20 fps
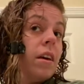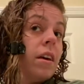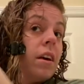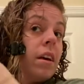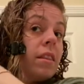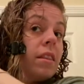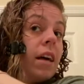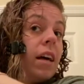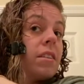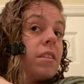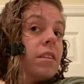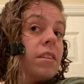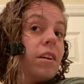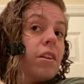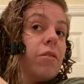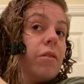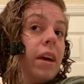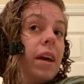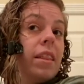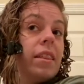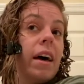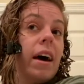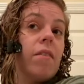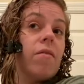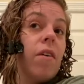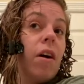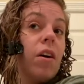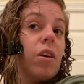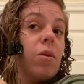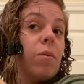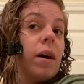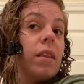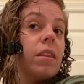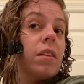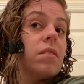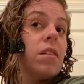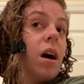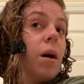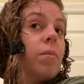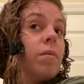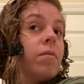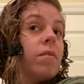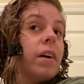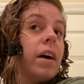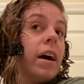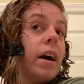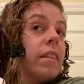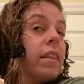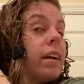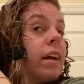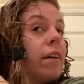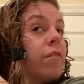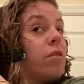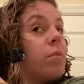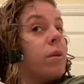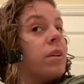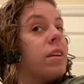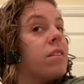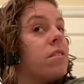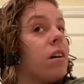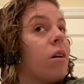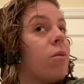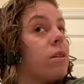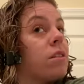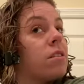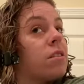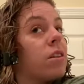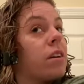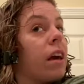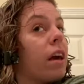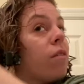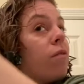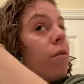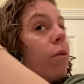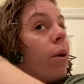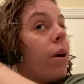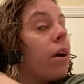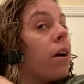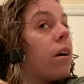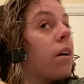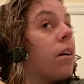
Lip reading: That's gonna create that volume at the top of the head that everybody's always looking for.